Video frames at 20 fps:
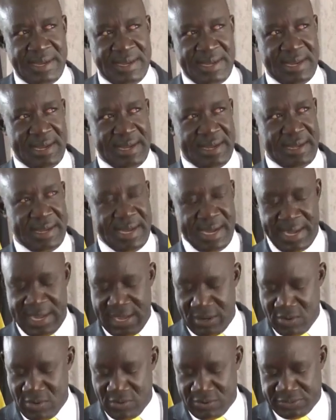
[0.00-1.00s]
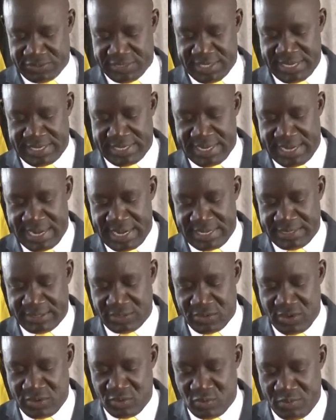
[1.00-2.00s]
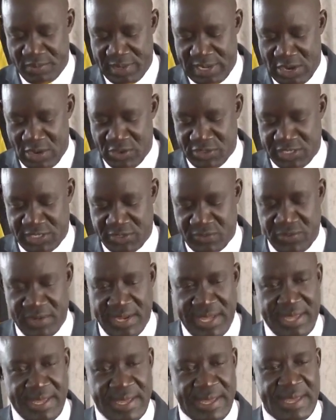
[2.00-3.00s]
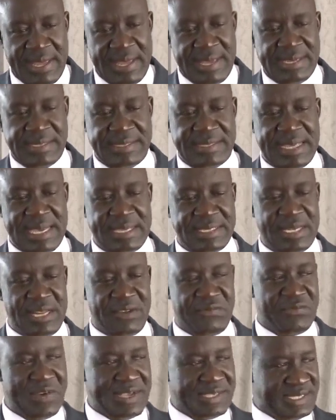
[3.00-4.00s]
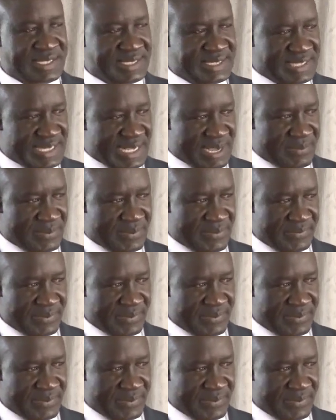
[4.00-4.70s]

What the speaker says: The NECOC Center that is going to be launched today is just the first step